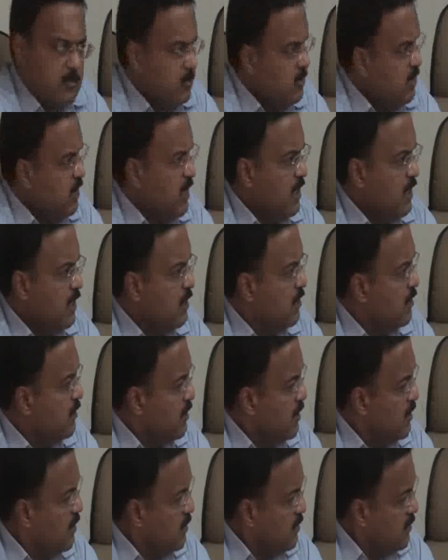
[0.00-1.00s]
the
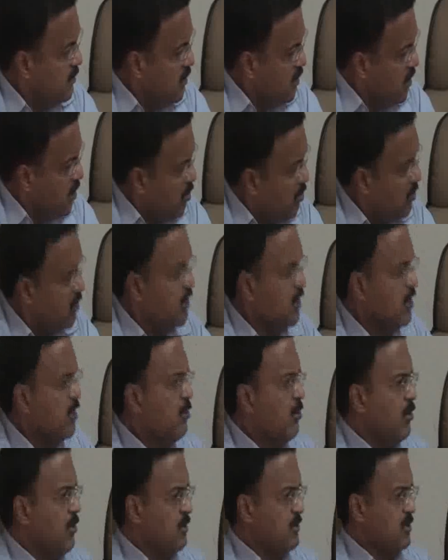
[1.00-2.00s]
Security
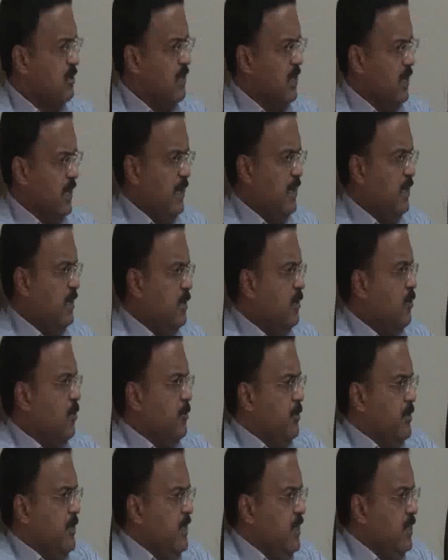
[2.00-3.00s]
Council had
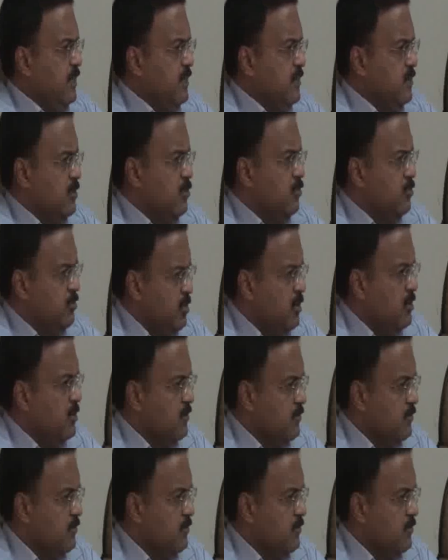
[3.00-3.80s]
adopted a resolution.